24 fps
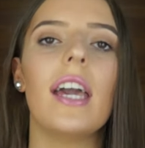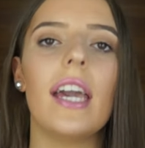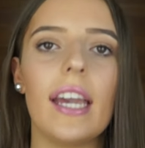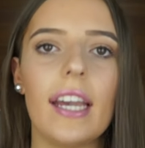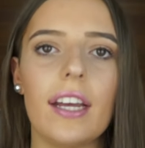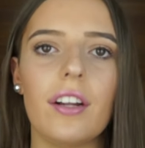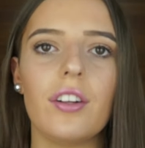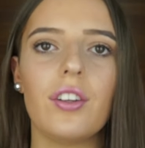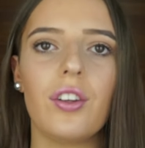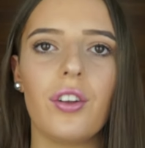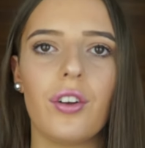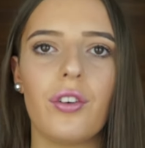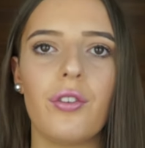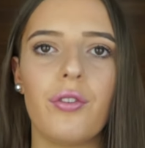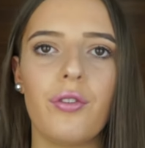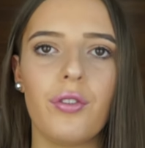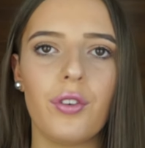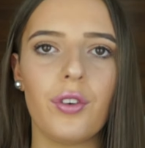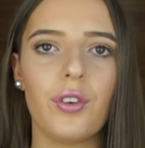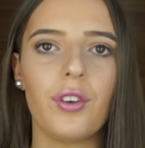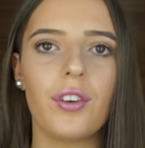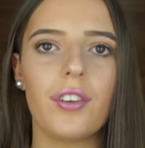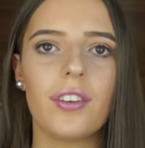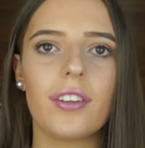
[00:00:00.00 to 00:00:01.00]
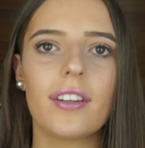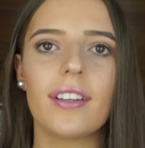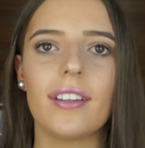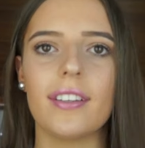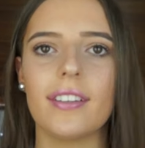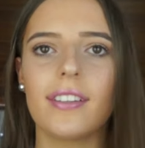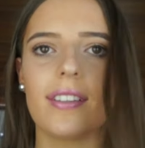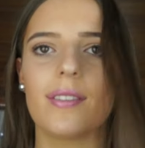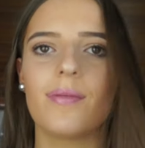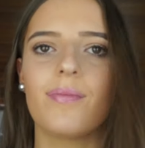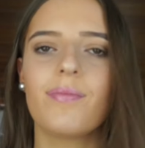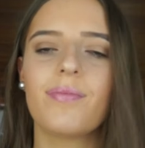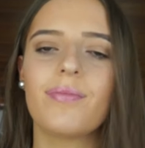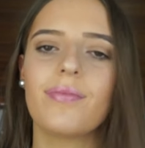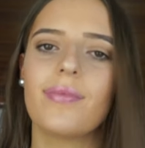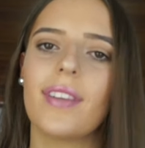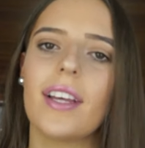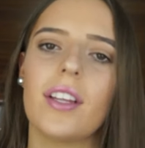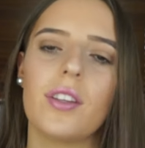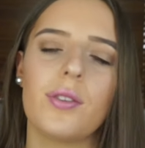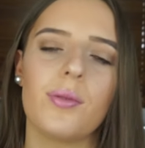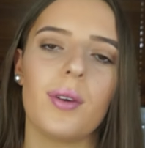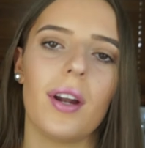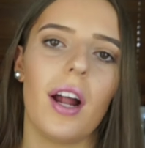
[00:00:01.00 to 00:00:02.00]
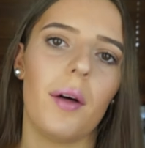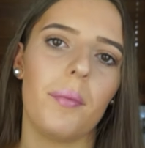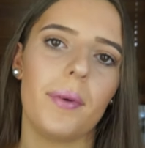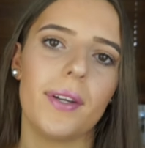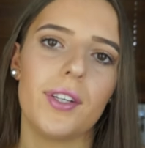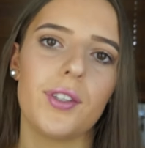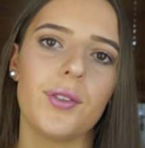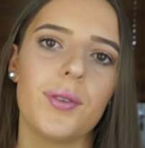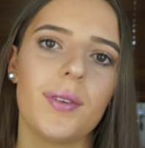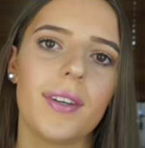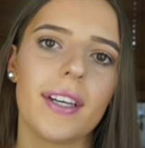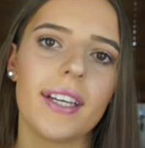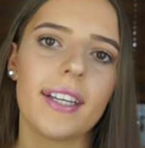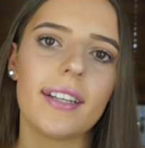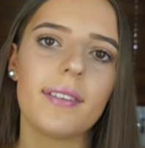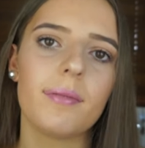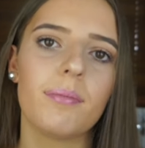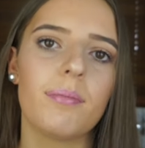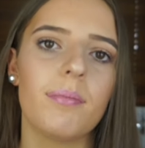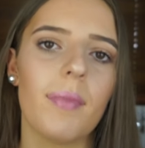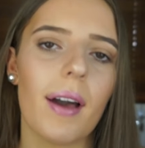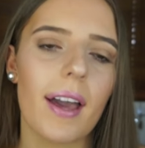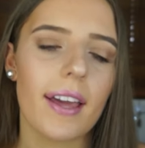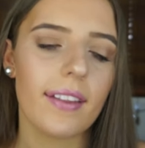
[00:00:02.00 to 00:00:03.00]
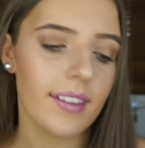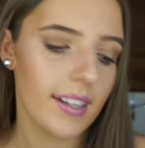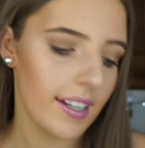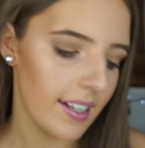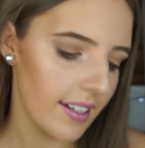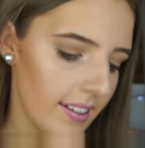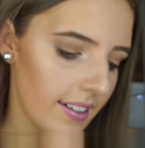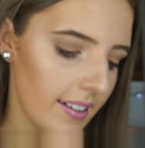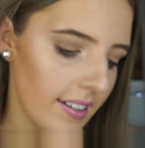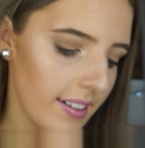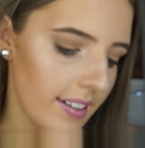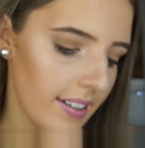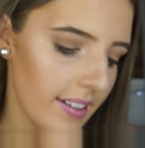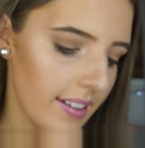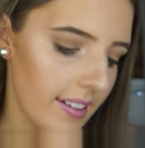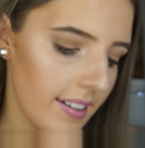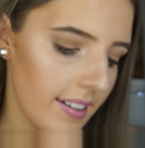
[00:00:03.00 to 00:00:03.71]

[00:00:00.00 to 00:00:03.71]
eat a lot of food, because that's what I'll be doing mainly. Like,